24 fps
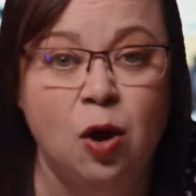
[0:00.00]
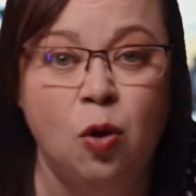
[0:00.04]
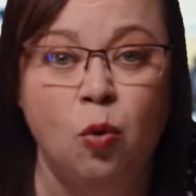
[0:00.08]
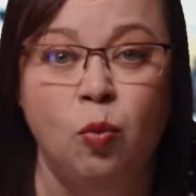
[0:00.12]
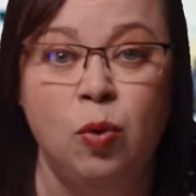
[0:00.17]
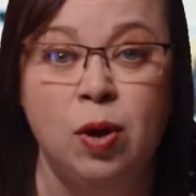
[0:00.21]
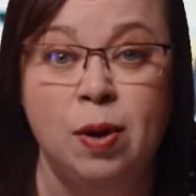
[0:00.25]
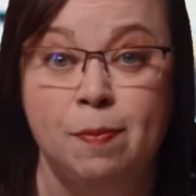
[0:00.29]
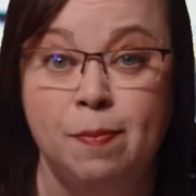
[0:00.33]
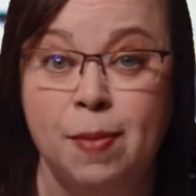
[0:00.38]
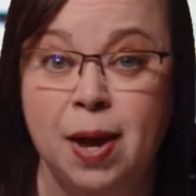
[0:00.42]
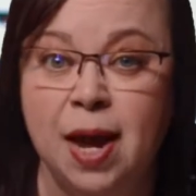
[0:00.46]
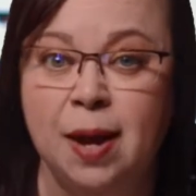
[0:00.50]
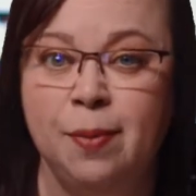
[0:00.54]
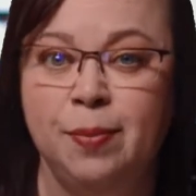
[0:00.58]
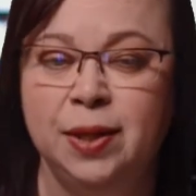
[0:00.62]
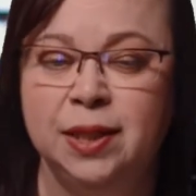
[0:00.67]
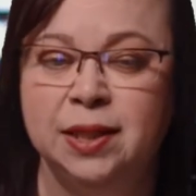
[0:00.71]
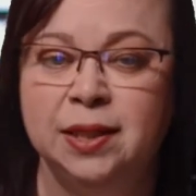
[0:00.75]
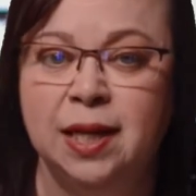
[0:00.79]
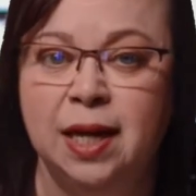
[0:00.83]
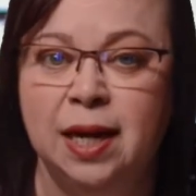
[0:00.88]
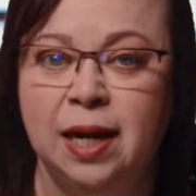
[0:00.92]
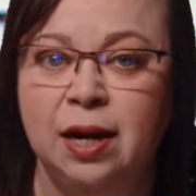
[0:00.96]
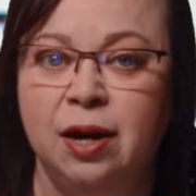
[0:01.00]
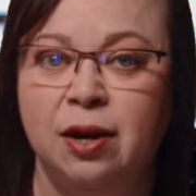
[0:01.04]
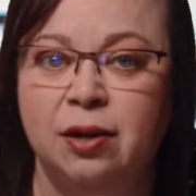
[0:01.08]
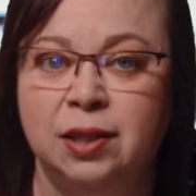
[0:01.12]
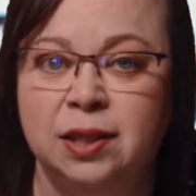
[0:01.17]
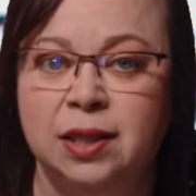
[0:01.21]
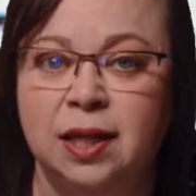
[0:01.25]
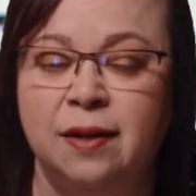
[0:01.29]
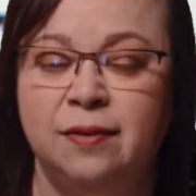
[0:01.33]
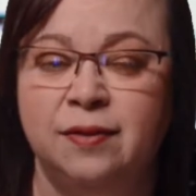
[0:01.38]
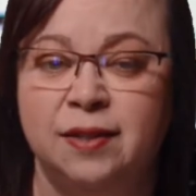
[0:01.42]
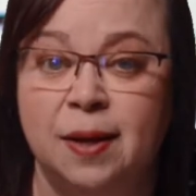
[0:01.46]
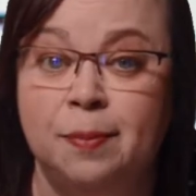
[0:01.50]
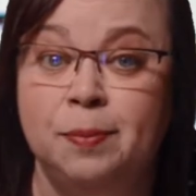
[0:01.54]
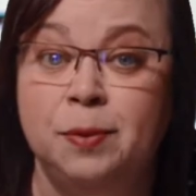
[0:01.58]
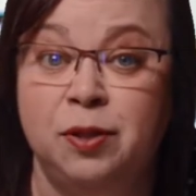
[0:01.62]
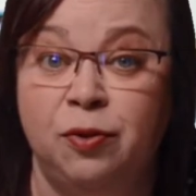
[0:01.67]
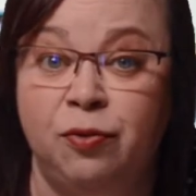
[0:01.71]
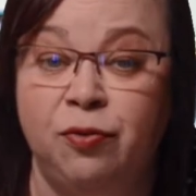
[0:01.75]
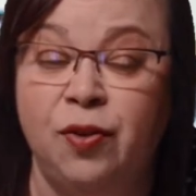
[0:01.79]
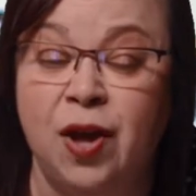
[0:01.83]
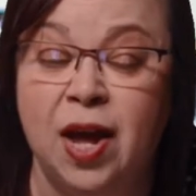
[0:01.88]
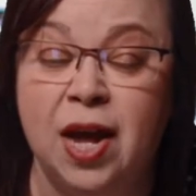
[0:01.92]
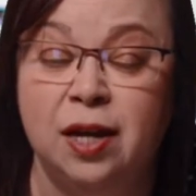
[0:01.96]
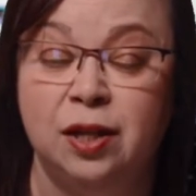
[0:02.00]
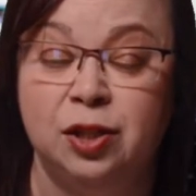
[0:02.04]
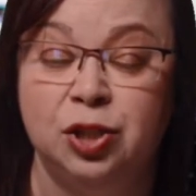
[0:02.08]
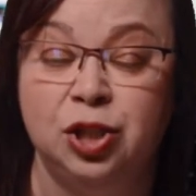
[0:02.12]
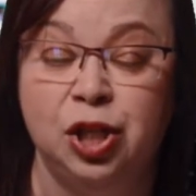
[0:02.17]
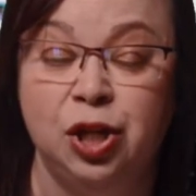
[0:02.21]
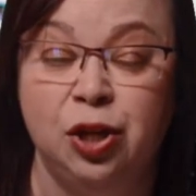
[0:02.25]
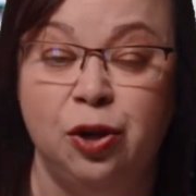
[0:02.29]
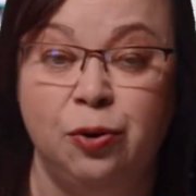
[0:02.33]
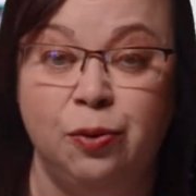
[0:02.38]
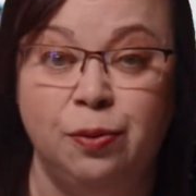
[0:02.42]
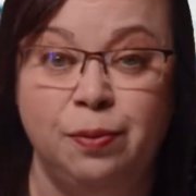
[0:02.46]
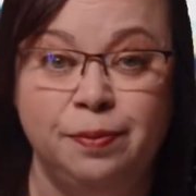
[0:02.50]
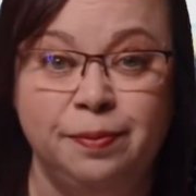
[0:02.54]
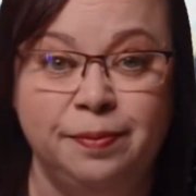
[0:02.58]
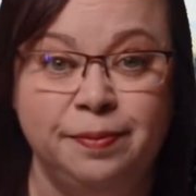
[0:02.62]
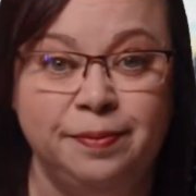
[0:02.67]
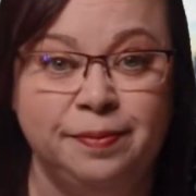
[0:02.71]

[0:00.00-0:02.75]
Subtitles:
we may be setting ourselves up to fail too.